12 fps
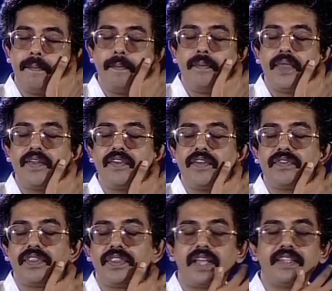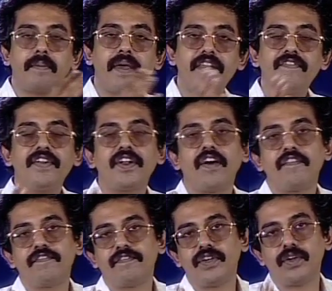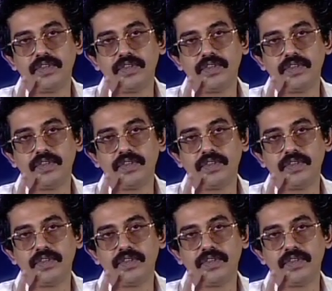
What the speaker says: there is a benefit of